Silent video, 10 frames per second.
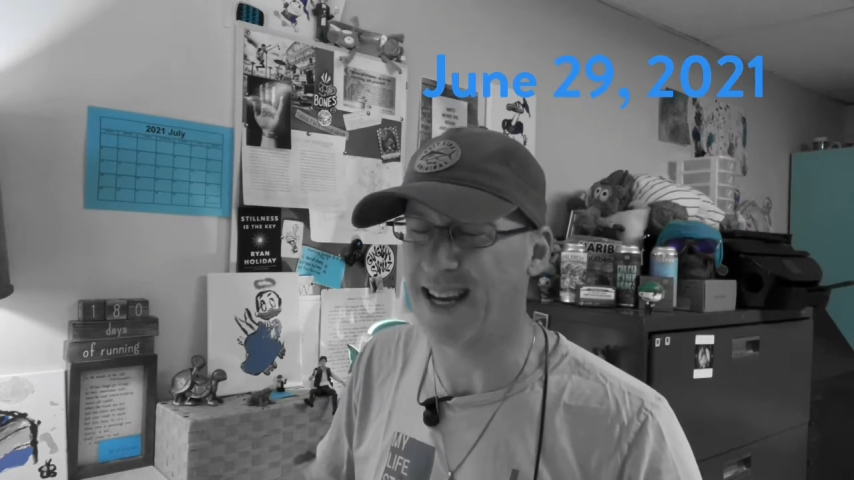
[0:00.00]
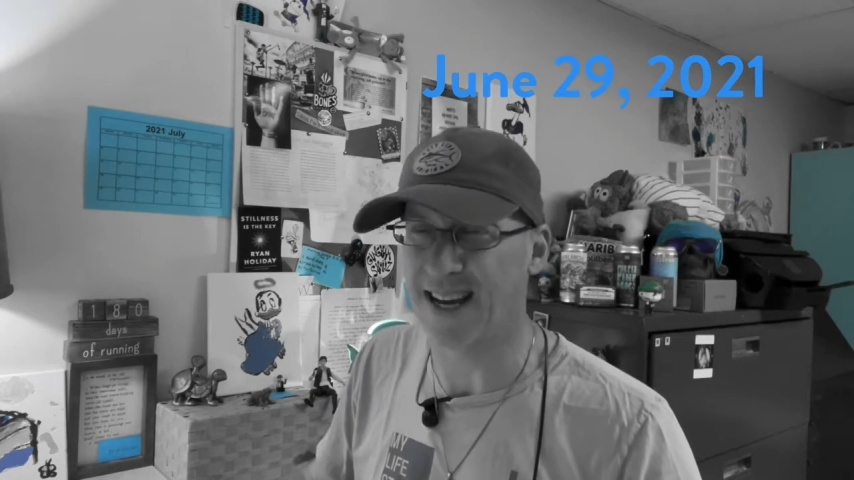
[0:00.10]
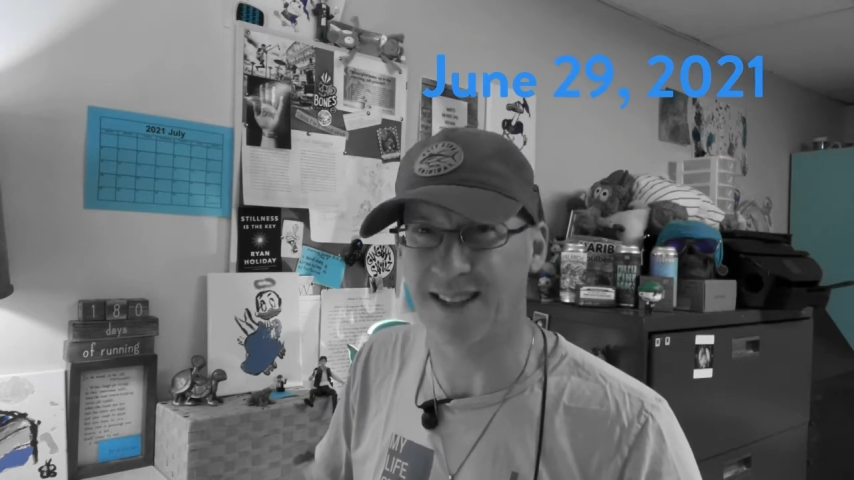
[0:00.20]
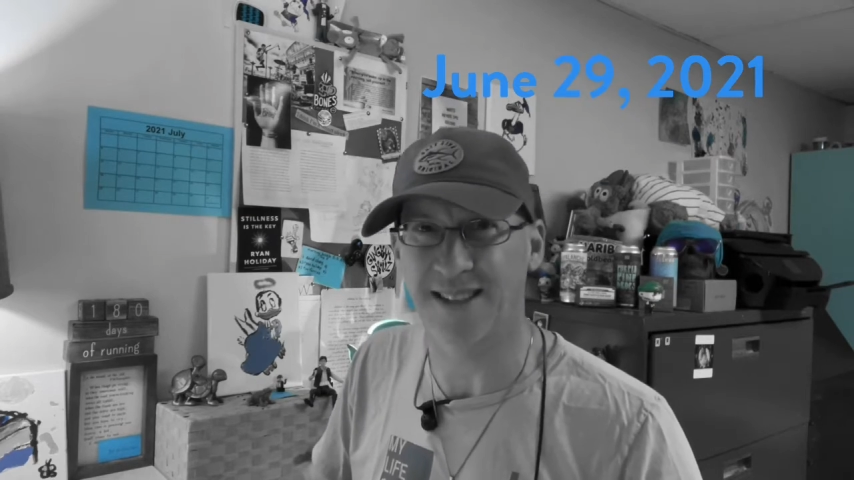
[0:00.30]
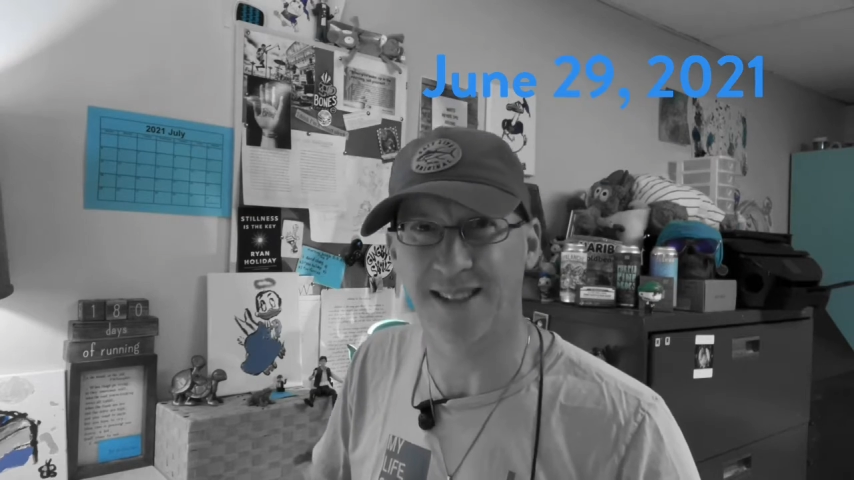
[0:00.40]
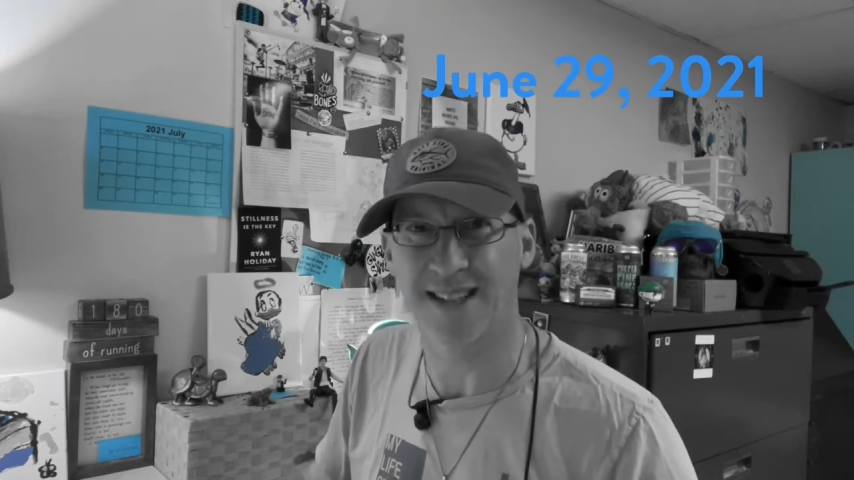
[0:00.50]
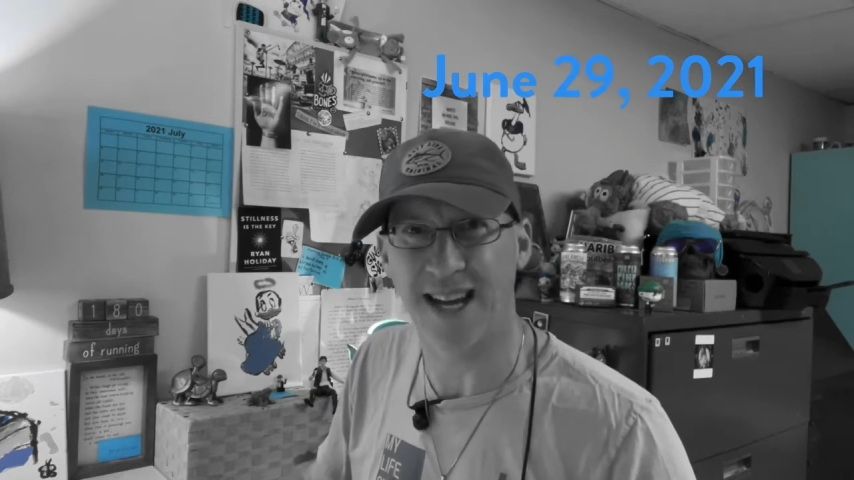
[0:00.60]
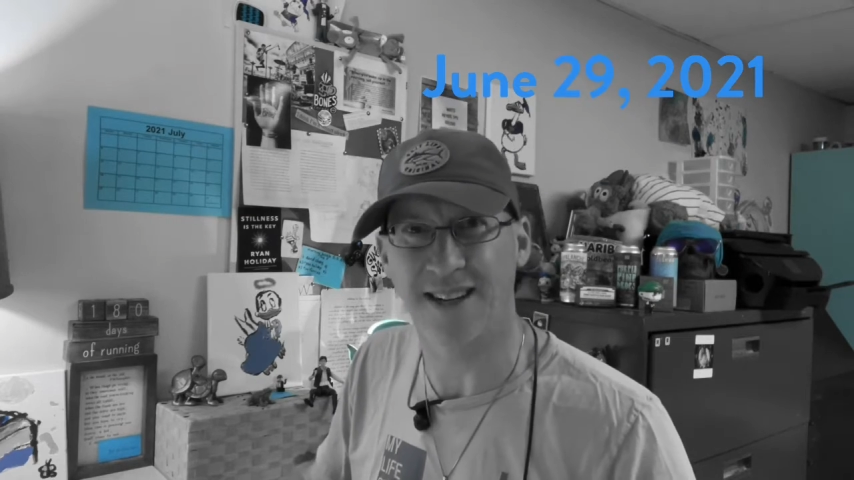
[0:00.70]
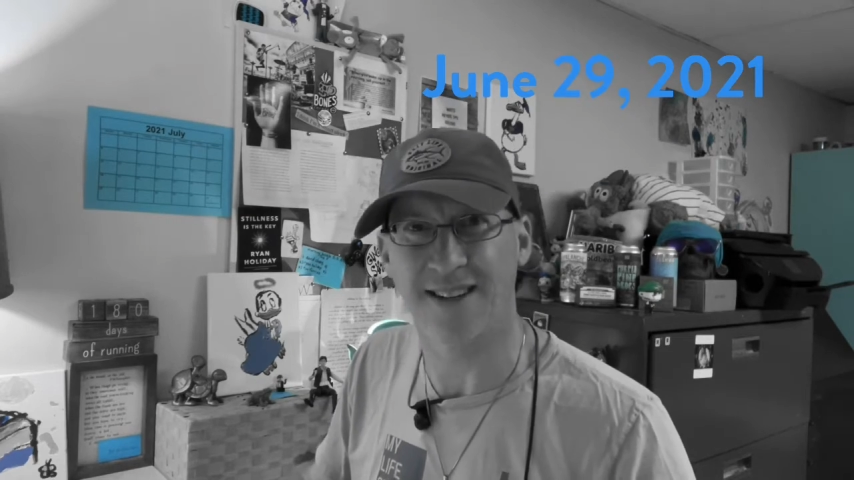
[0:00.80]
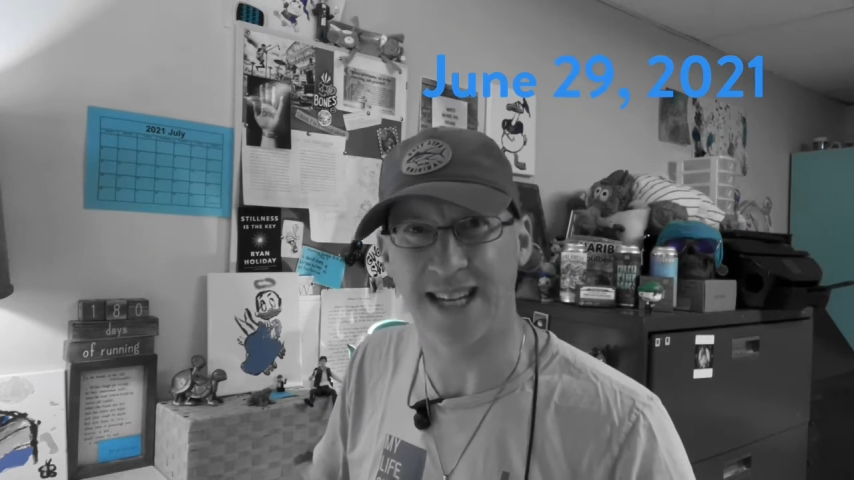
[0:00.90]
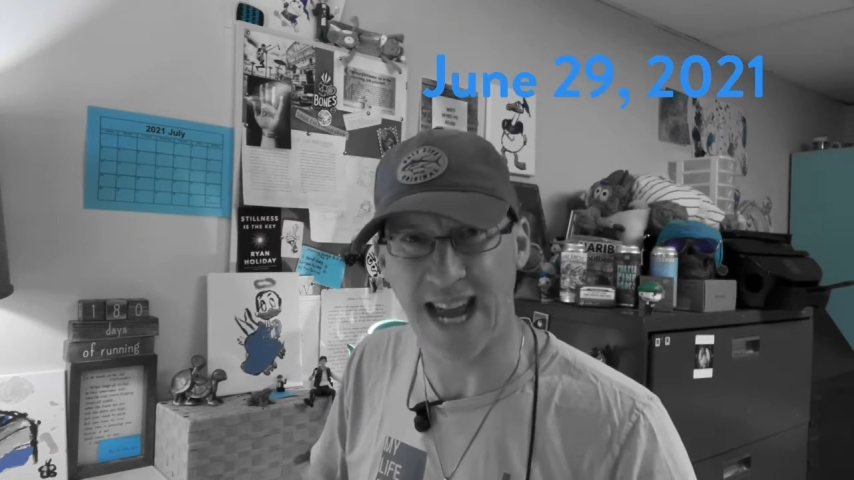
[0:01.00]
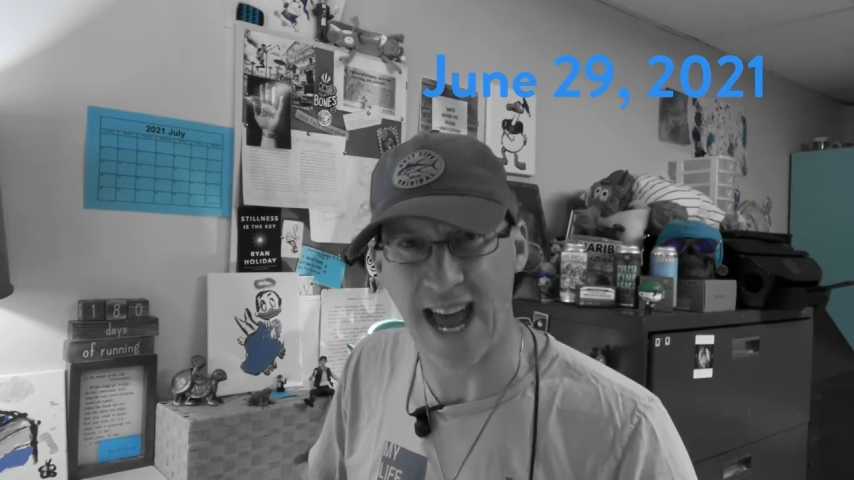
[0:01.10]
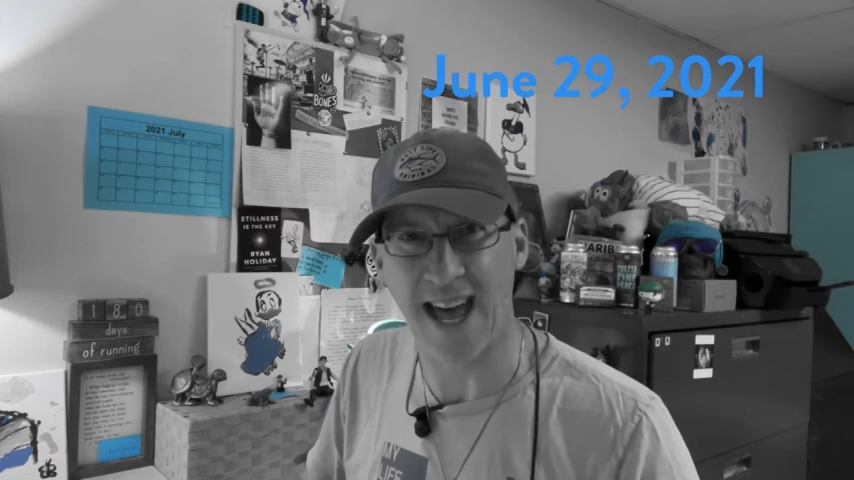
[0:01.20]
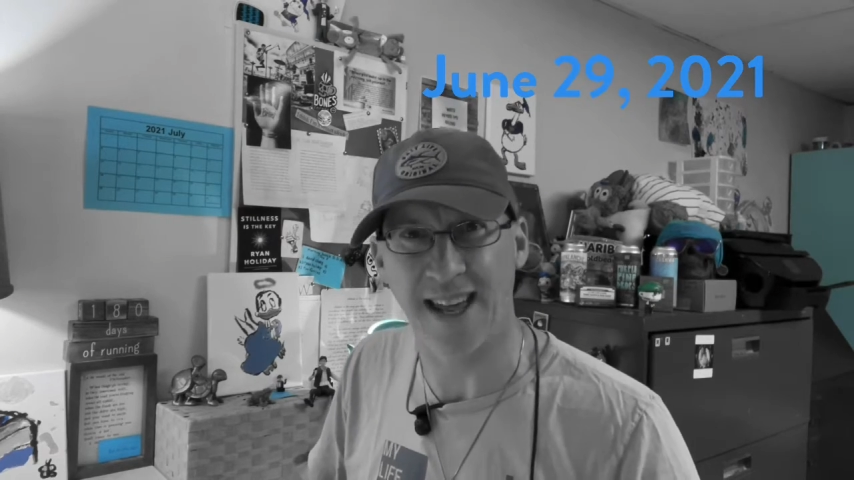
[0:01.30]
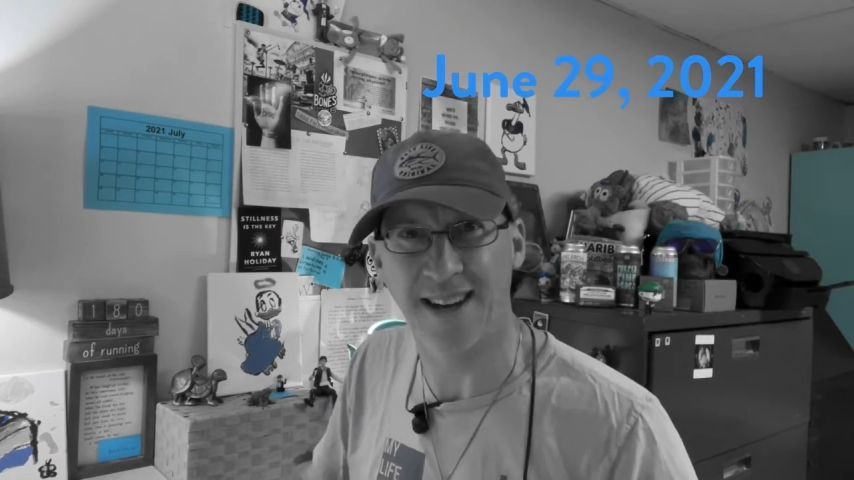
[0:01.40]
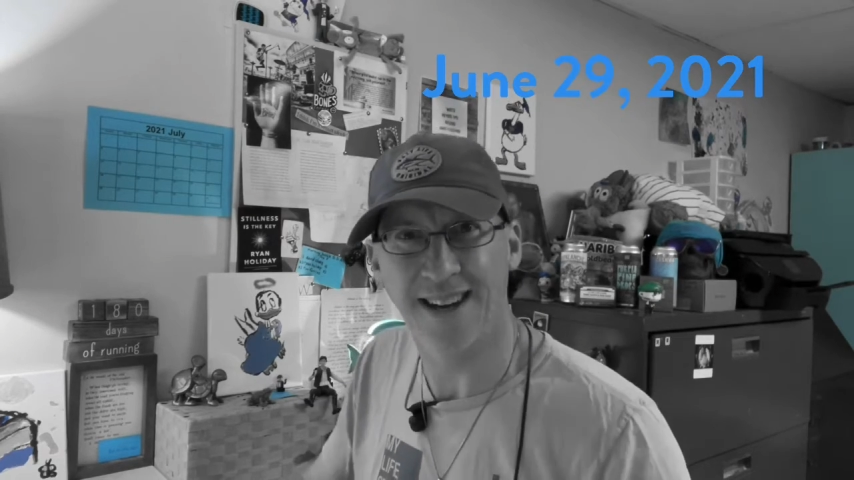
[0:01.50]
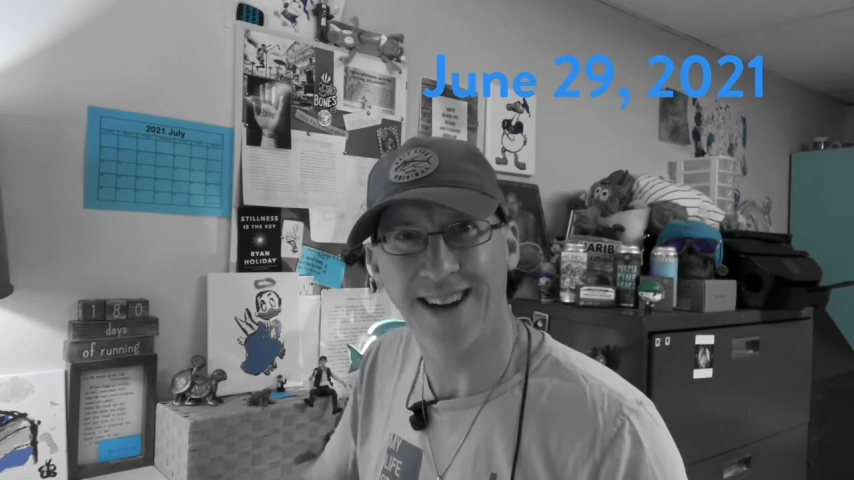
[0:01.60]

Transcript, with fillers: yeah, let's stay to the end.